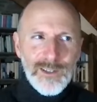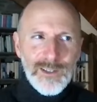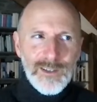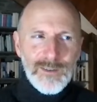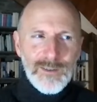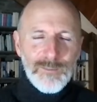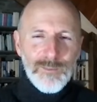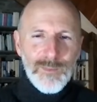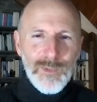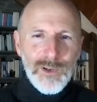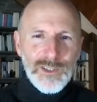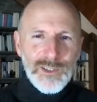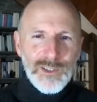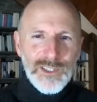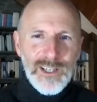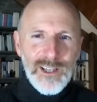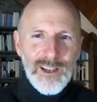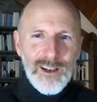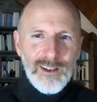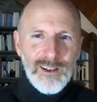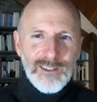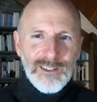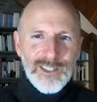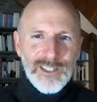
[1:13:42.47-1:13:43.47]
most of the
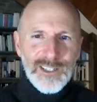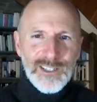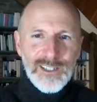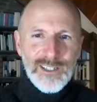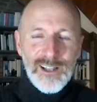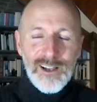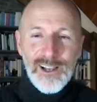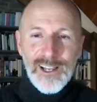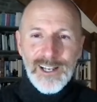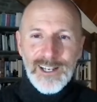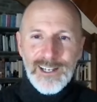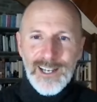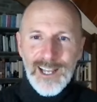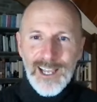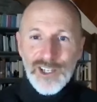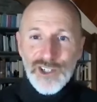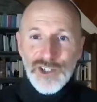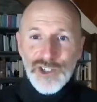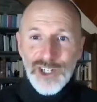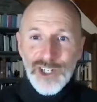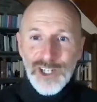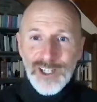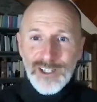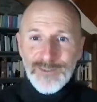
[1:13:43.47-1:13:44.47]
answers lie in
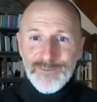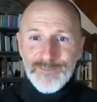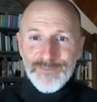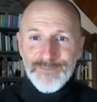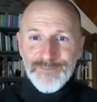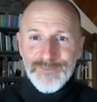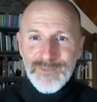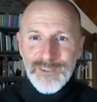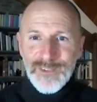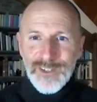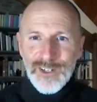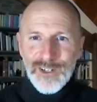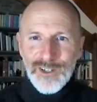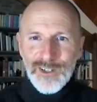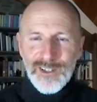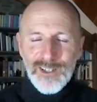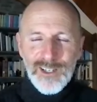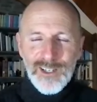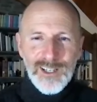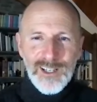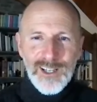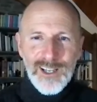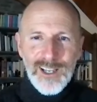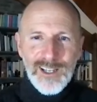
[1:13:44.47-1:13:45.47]
nature, you know,
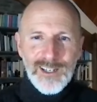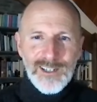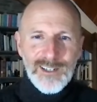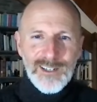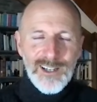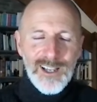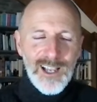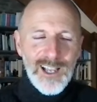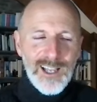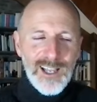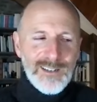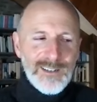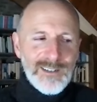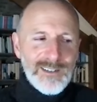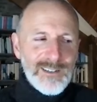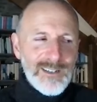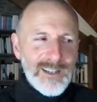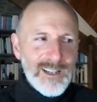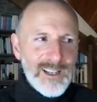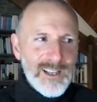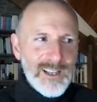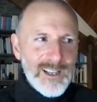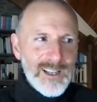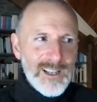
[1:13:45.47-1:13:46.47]
and, and
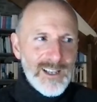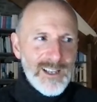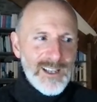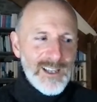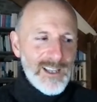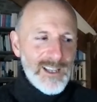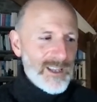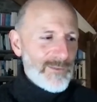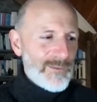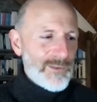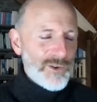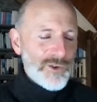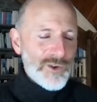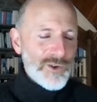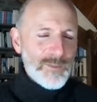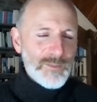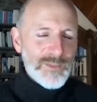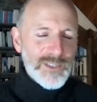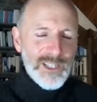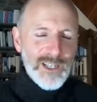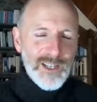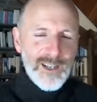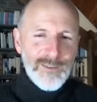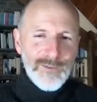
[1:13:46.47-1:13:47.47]
if you're
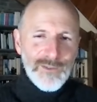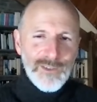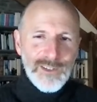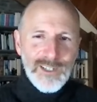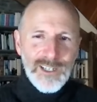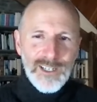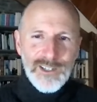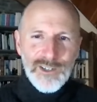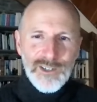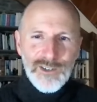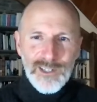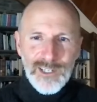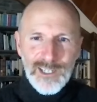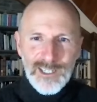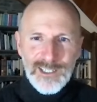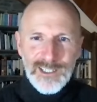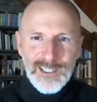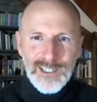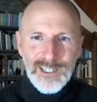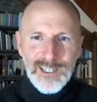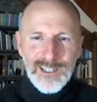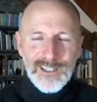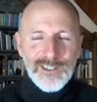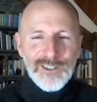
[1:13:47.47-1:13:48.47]
observant and you're
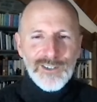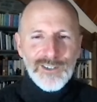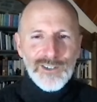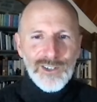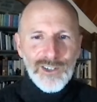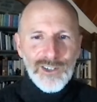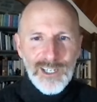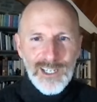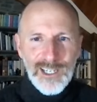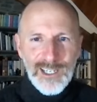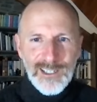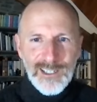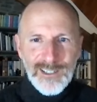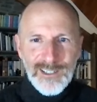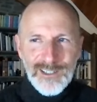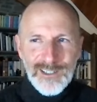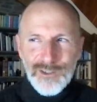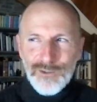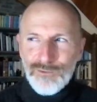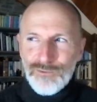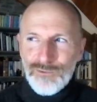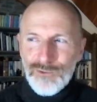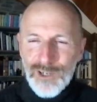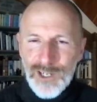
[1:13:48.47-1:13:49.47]
listening and you're looking and
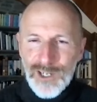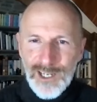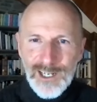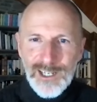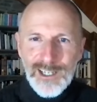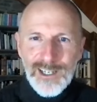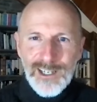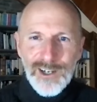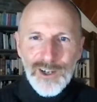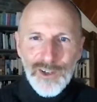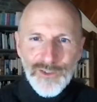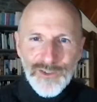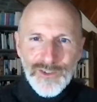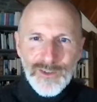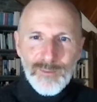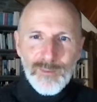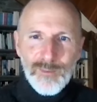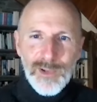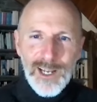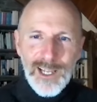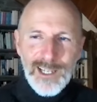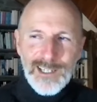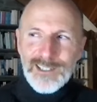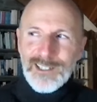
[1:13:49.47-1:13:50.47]
you're really
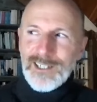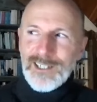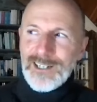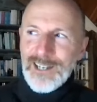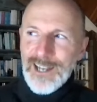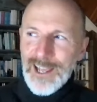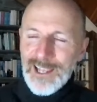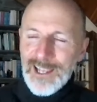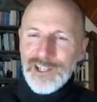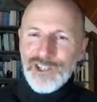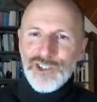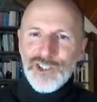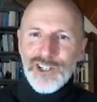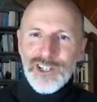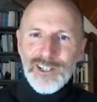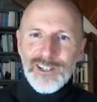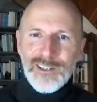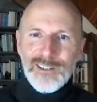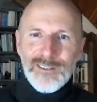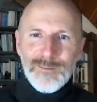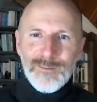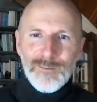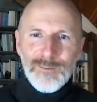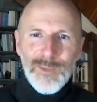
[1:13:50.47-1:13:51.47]
contemplating
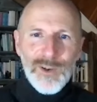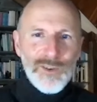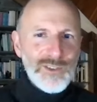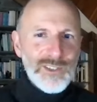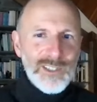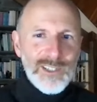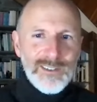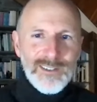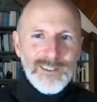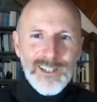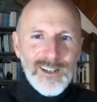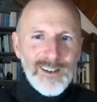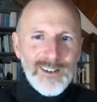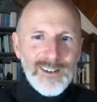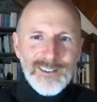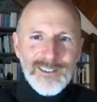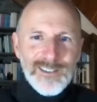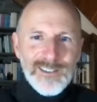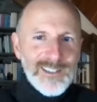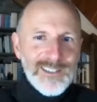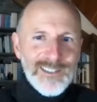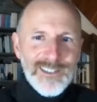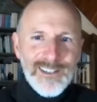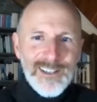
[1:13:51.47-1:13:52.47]
nature, most of the
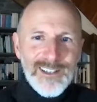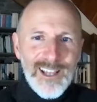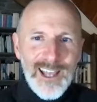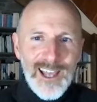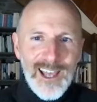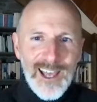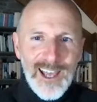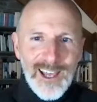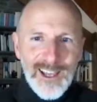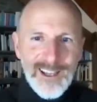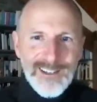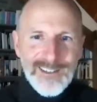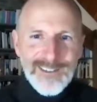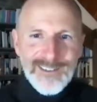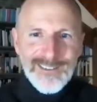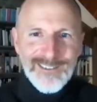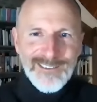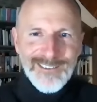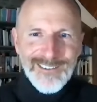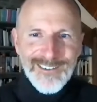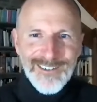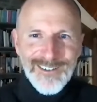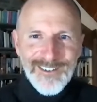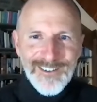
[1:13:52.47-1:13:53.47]
answers are there,
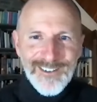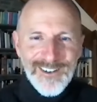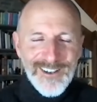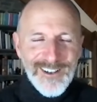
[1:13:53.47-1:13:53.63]
you know,